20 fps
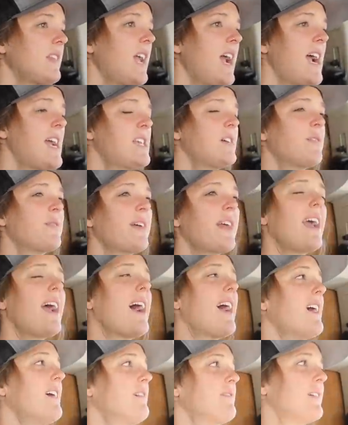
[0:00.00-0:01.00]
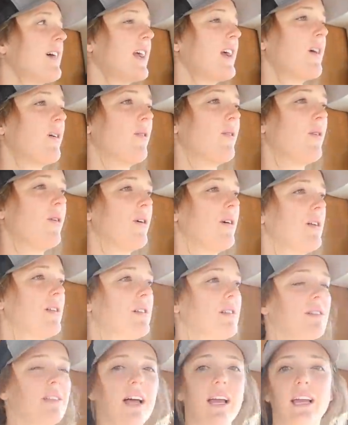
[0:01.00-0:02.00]
I know they have a
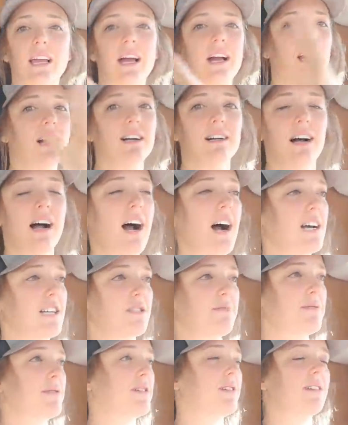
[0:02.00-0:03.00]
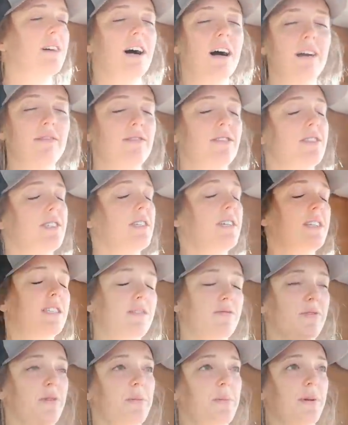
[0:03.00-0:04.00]
whole like hospital, obviously
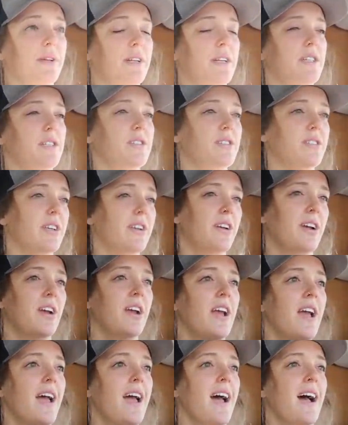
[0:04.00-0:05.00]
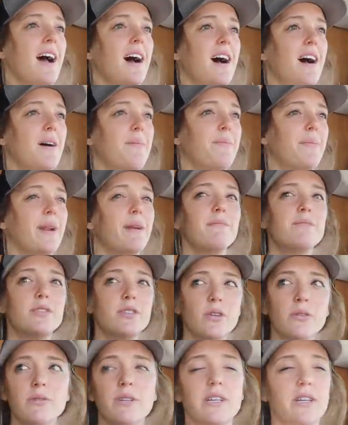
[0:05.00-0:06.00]
it's a rehabilitation center, um, but I'm
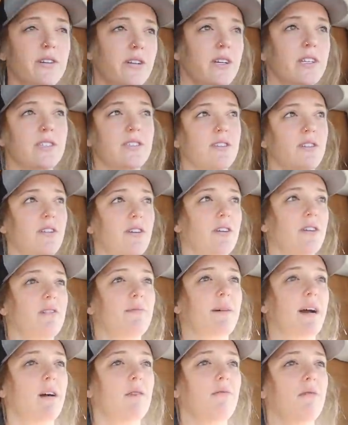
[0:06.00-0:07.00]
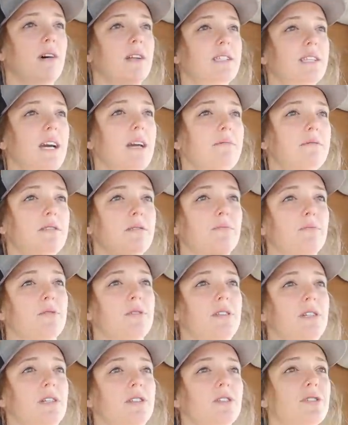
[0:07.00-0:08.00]
so curious to learn about what types of
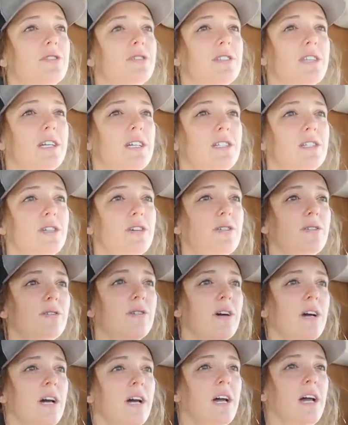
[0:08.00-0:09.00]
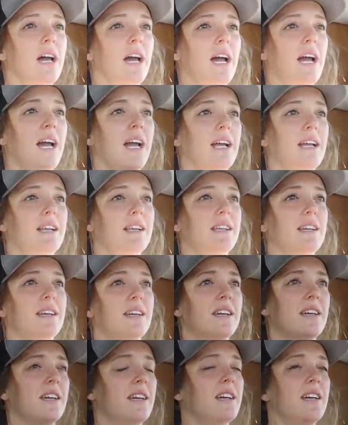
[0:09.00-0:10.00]
procedures they do and
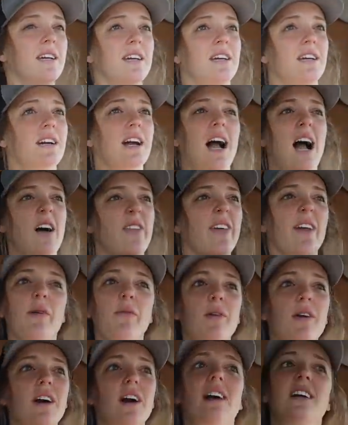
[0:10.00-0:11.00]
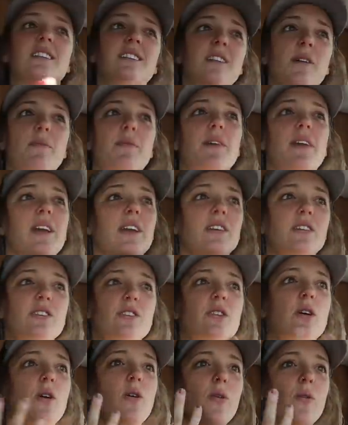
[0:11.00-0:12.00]
how they work on something
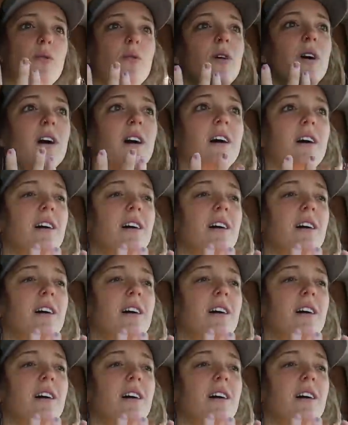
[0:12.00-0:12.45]
so